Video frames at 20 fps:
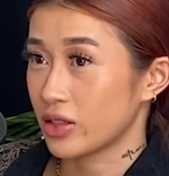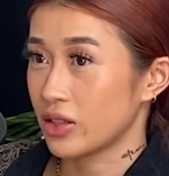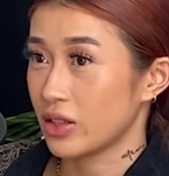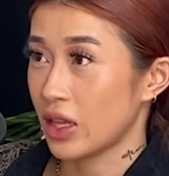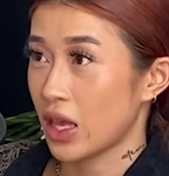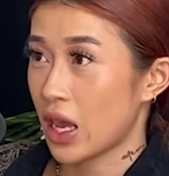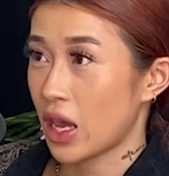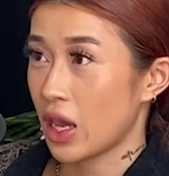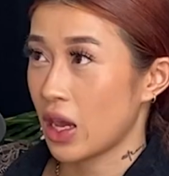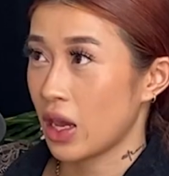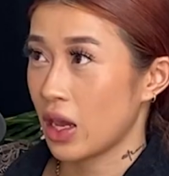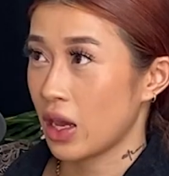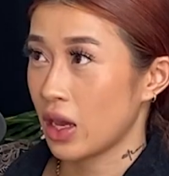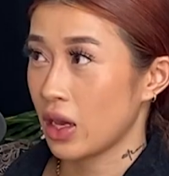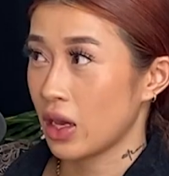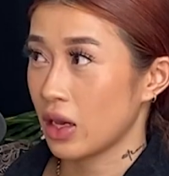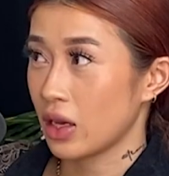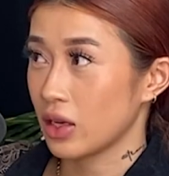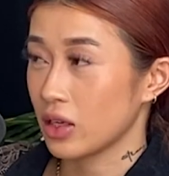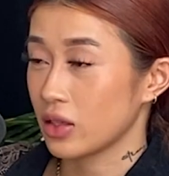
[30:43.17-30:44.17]

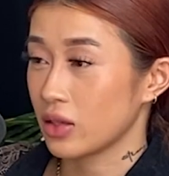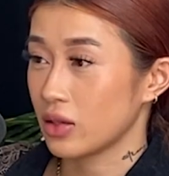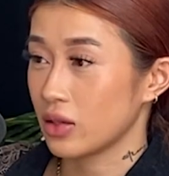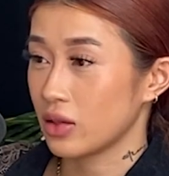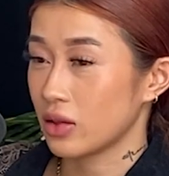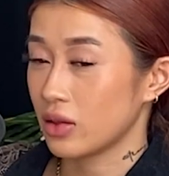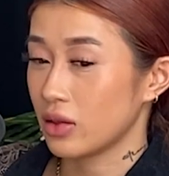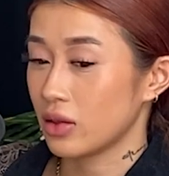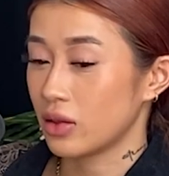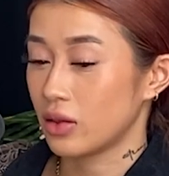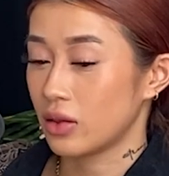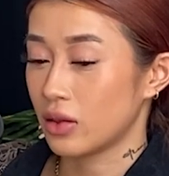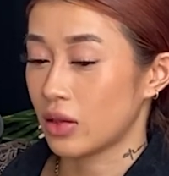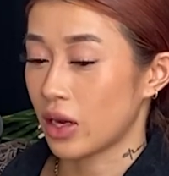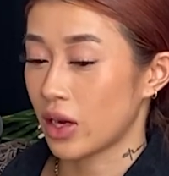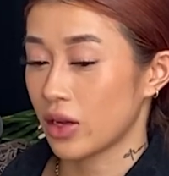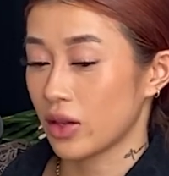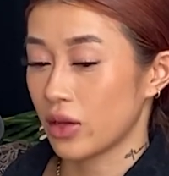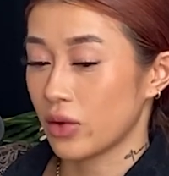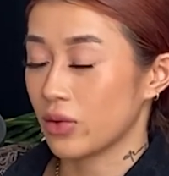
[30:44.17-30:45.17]
They're
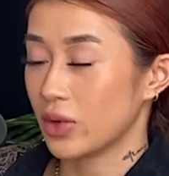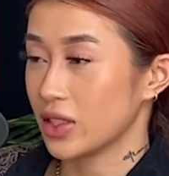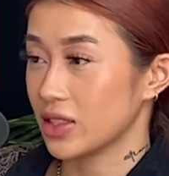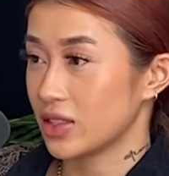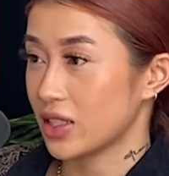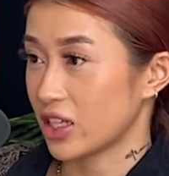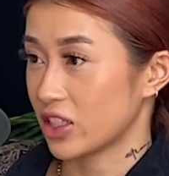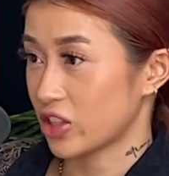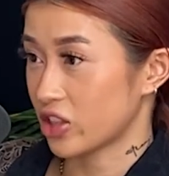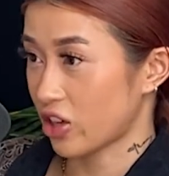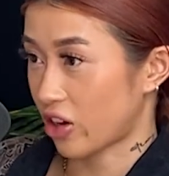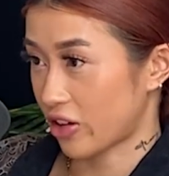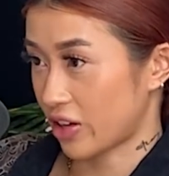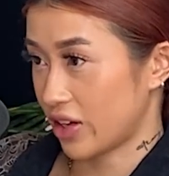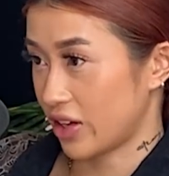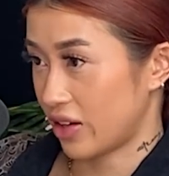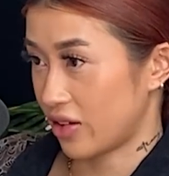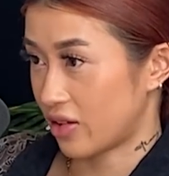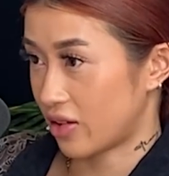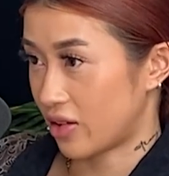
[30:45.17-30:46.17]
the ones that
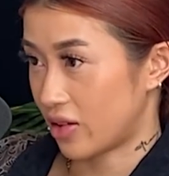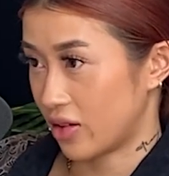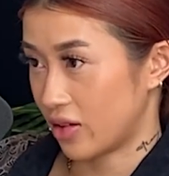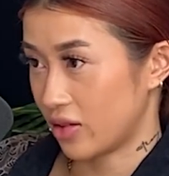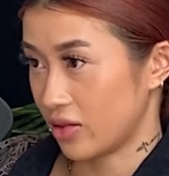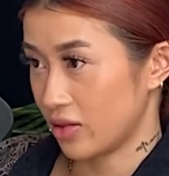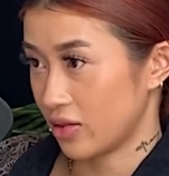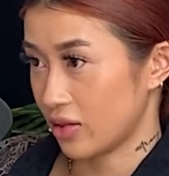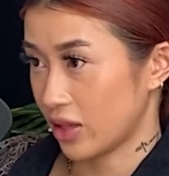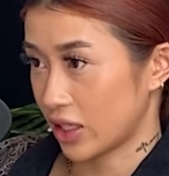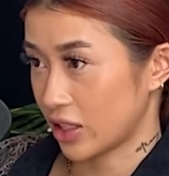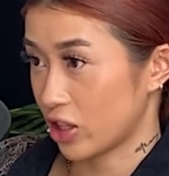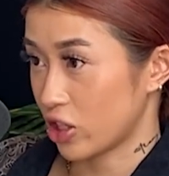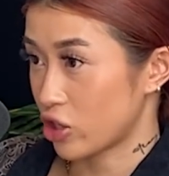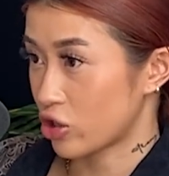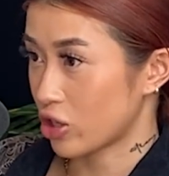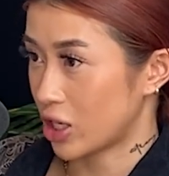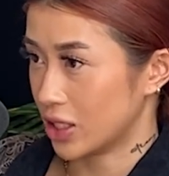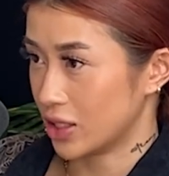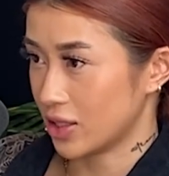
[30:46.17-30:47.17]
started it all, like the
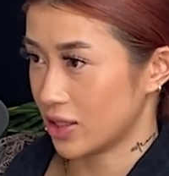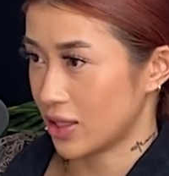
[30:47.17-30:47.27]
trends